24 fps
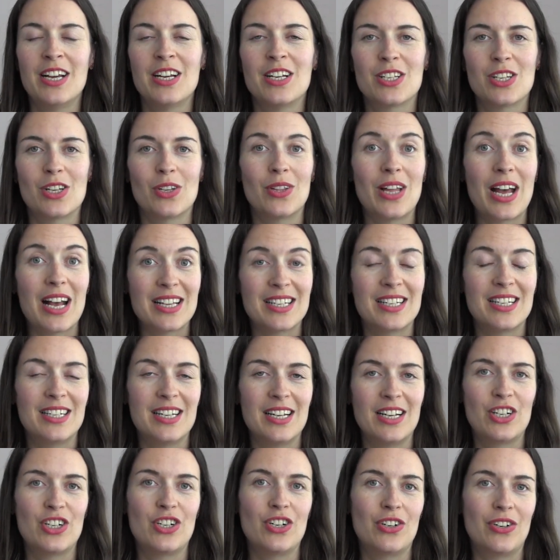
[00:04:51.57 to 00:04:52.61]
So that's a
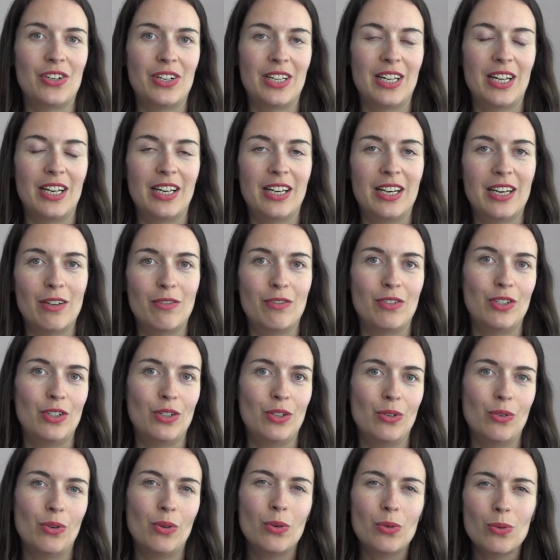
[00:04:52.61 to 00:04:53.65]
dictionary that gives you